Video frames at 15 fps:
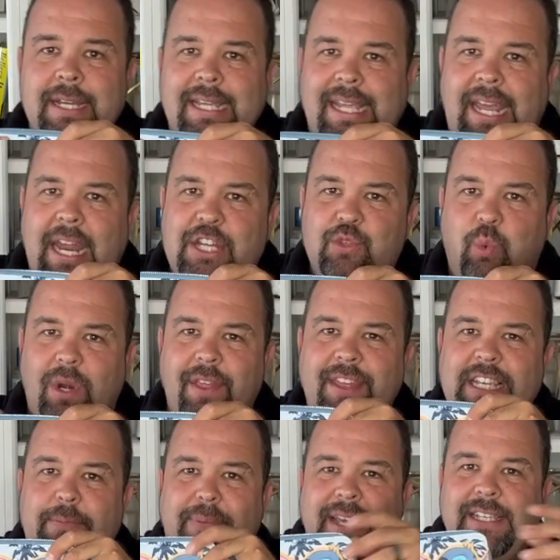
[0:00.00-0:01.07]
Each one of
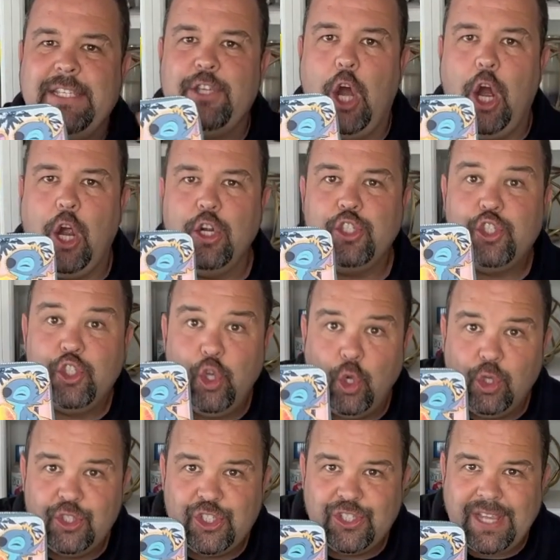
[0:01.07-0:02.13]
these pieces are
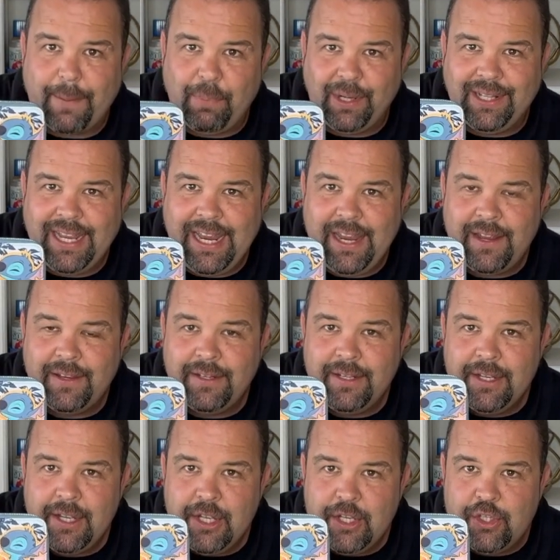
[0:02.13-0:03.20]
sold separately.
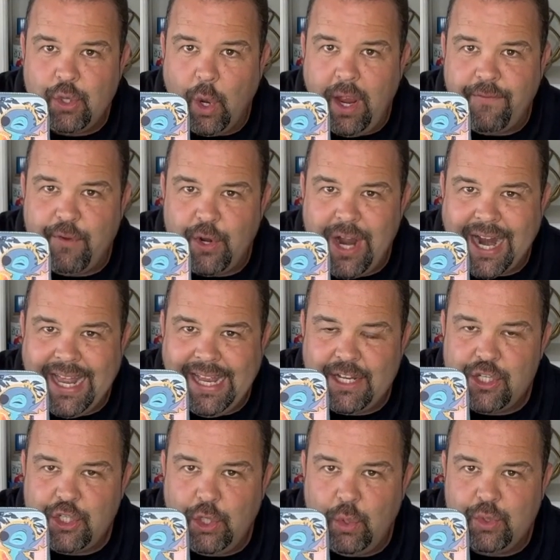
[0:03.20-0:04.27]
So if you're not
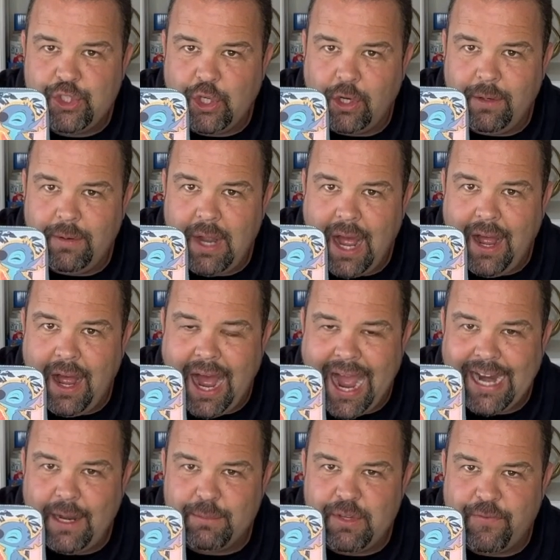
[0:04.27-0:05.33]
into certain uh,
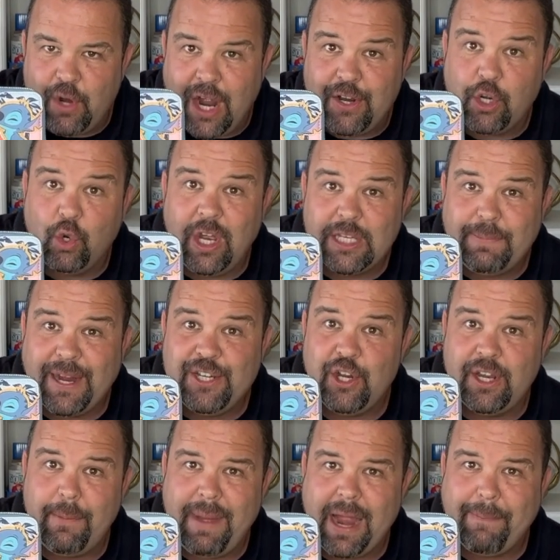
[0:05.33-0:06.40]
items, if you're not into crossbodies, you're not
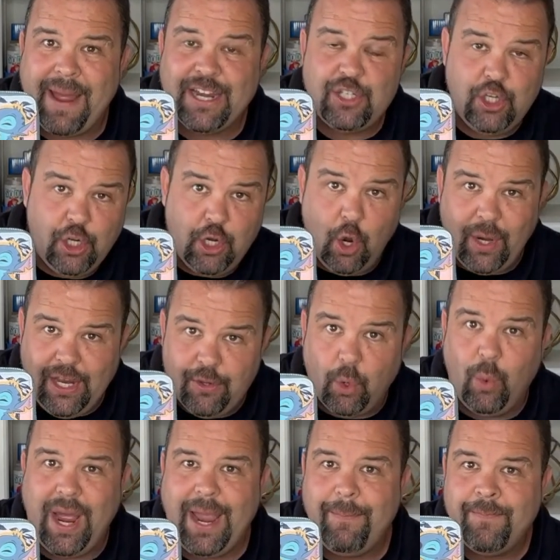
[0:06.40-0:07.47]
into backpacks, you can go either
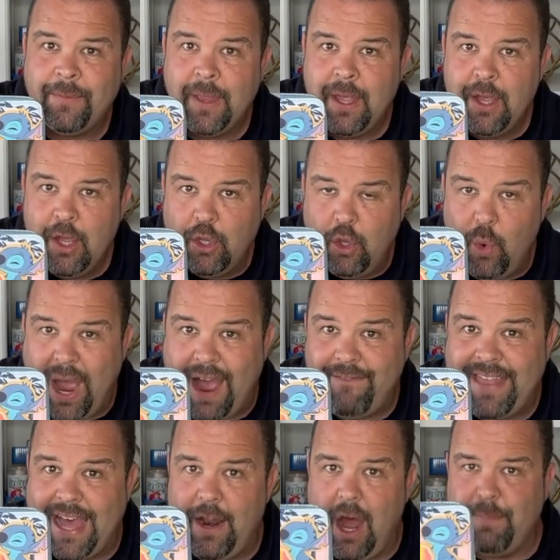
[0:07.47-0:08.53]
way. You have
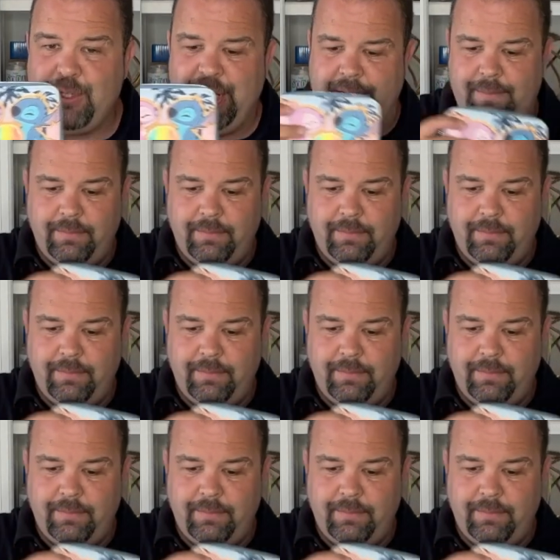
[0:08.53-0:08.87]
that option.